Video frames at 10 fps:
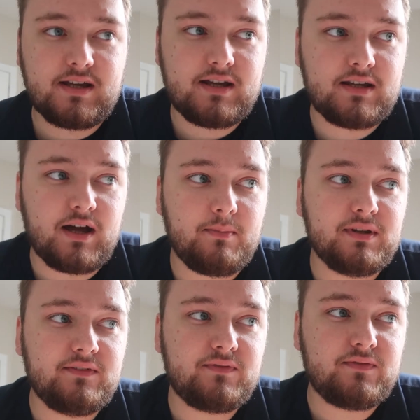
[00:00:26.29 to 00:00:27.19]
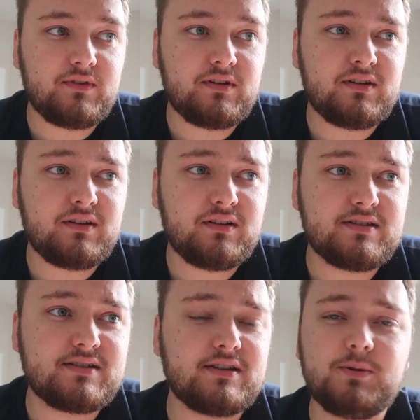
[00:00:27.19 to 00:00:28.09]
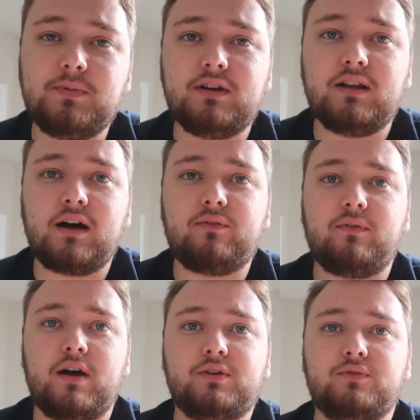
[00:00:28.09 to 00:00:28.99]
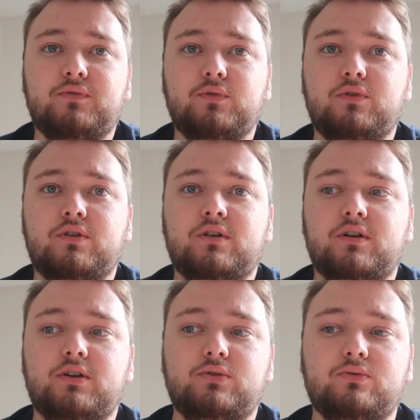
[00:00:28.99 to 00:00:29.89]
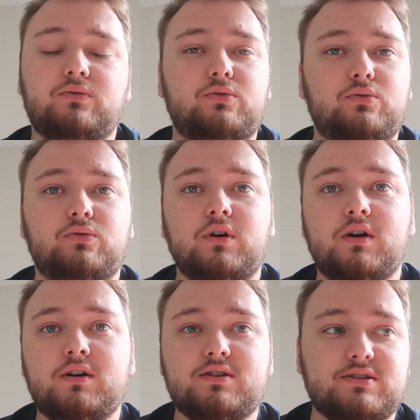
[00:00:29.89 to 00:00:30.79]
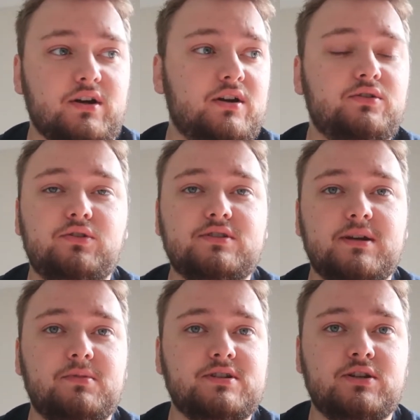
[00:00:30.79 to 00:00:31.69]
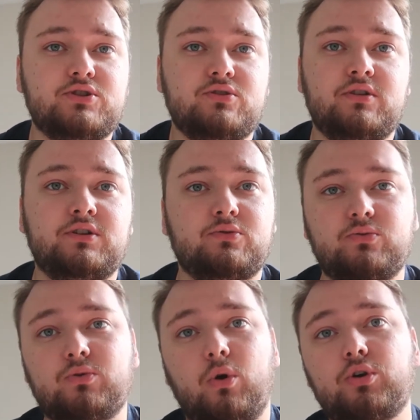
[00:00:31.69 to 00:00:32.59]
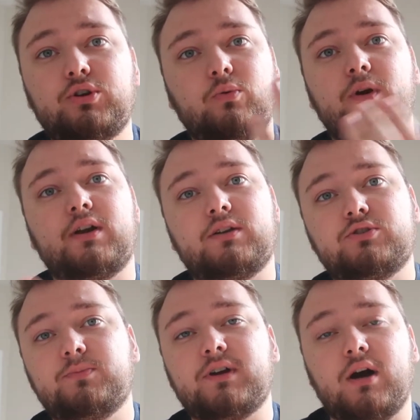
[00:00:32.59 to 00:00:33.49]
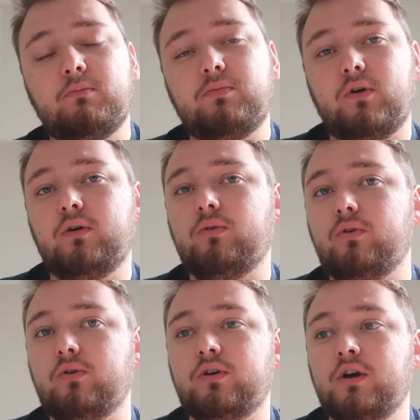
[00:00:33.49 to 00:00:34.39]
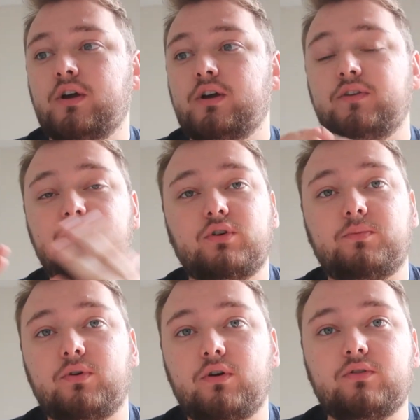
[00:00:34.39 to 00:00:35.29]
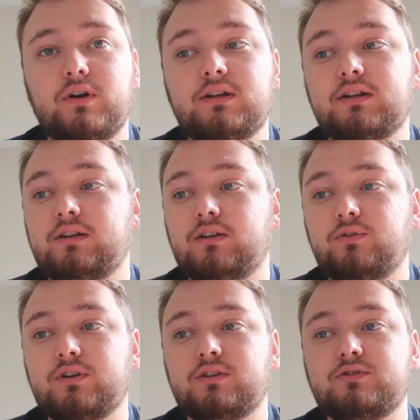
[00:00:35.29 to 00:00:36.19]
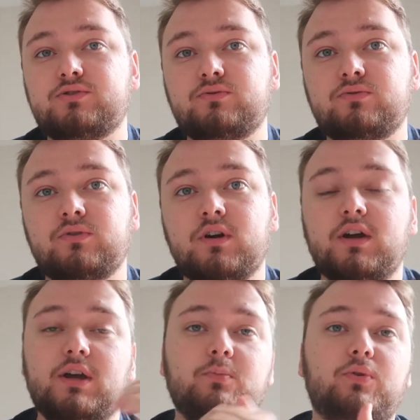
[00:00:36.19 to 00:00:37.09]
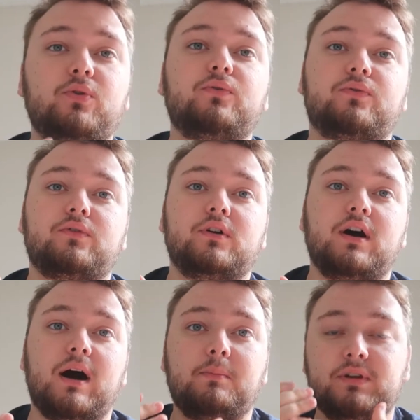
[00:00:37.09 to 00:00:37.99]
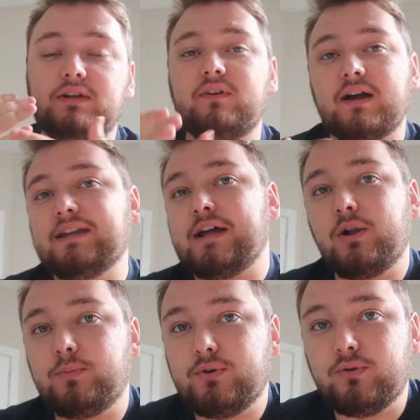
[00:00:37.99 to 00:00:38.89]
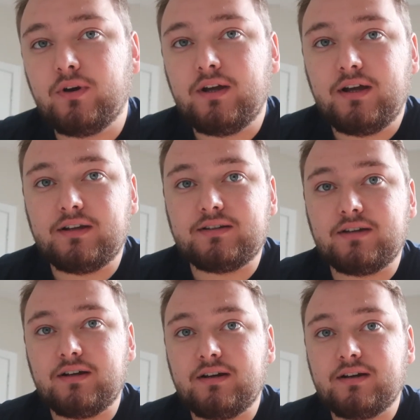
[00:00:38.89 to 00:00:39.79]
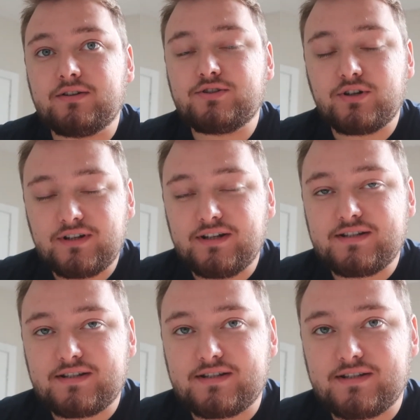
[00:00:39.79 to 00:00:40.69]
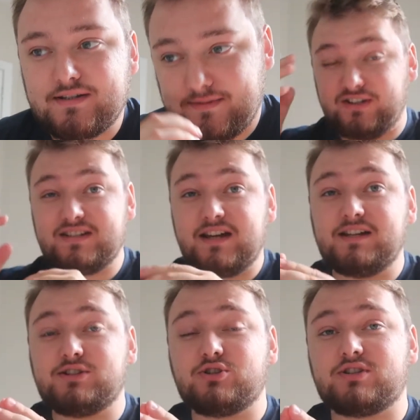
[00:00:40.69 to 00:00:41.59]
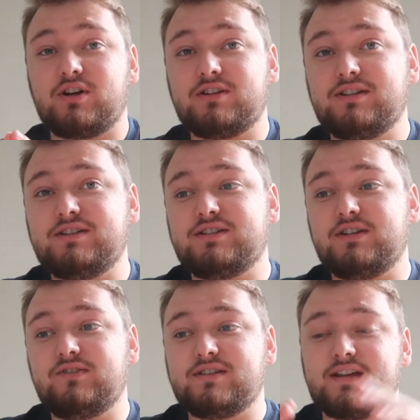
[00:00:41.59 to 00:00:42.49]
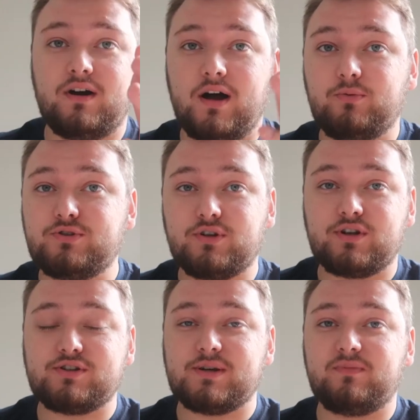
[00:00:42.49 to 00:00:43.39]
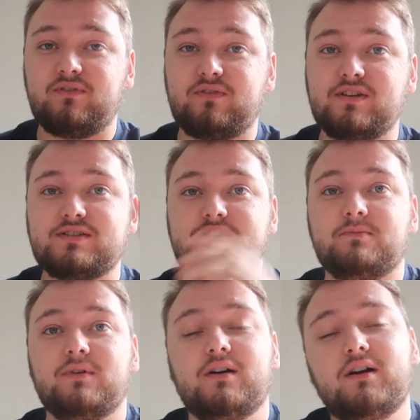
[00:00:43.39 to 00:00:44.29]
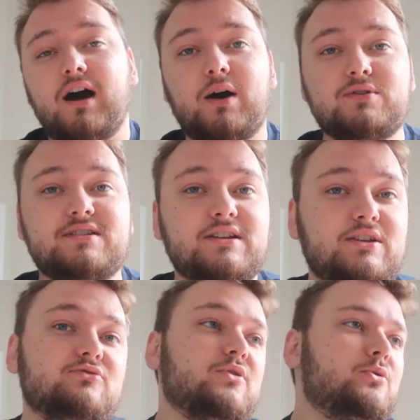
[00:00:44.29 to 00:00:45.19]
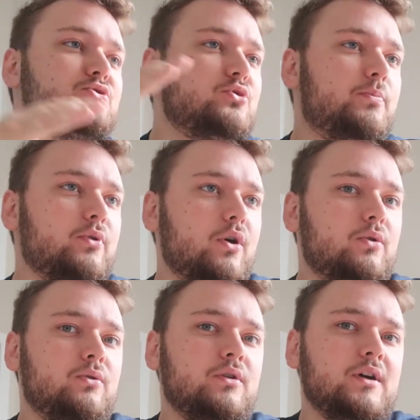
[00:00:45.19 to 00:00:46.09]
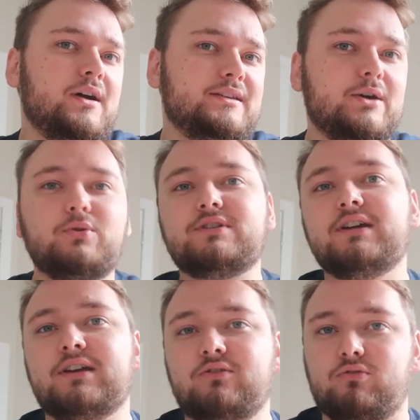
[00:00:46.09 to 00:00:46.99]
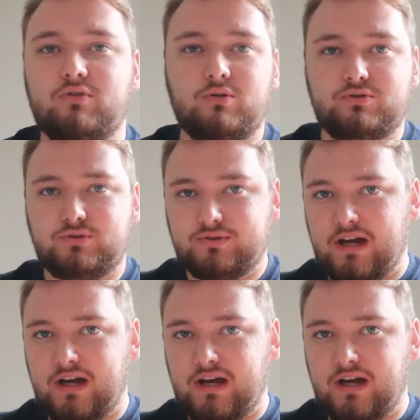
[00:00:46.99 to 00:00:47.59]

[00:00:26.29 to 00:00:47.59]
and I believe uh, is going to be a lot of value for uh, you who starting your table tennis journey who on your way to become pro or if you're pro already you're looking to improve I believe I can help you in uh, certain instances. So I decided to start this series. Uh, I was talking to some of my friends, some I was thinking road to pro, they were thinking road to